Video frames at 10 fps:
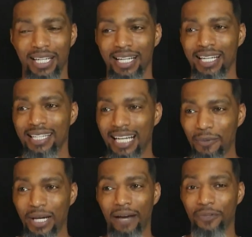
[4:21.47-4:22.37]
that I
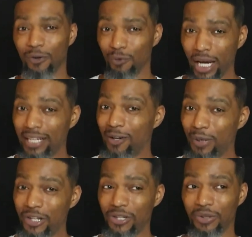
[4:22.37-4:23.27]
would have to write a
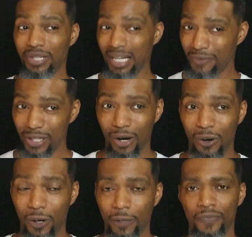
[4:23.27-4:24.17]
question on every
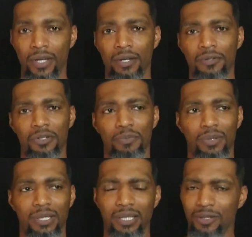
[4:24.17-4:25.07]
card to
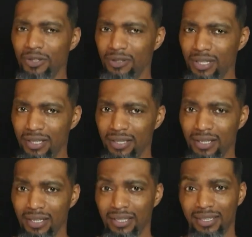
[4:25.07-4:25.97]
put it into this
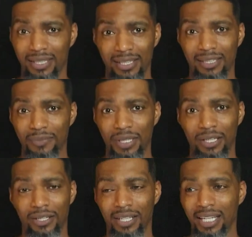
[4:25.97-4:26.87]
system
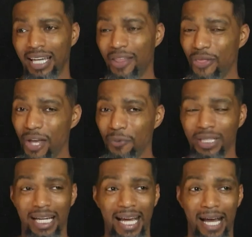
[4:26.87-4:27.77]
here? And then
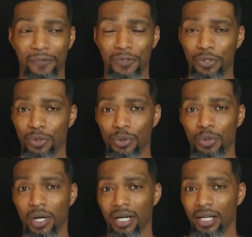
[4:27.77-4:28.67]
will I have to
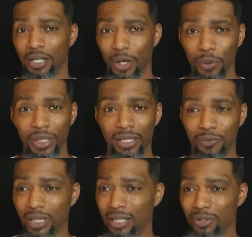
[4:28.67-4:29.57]
code it?
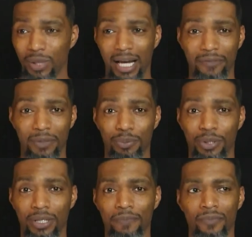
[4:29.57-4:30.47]
Do I have to
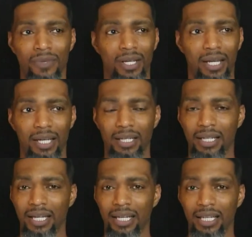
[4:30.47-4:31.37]
put
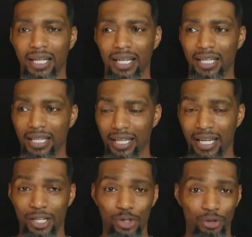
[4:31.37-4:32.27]
an
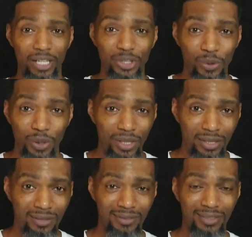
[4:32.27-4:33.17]
address on
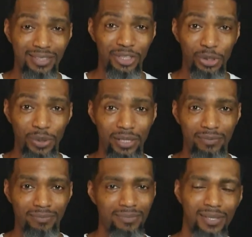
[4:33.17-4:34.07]
to it?
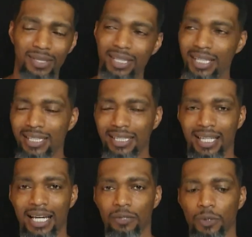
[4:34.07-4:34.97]
And it's like, that's a
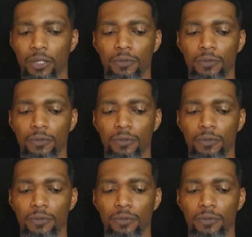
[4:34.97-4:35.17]
lot of work.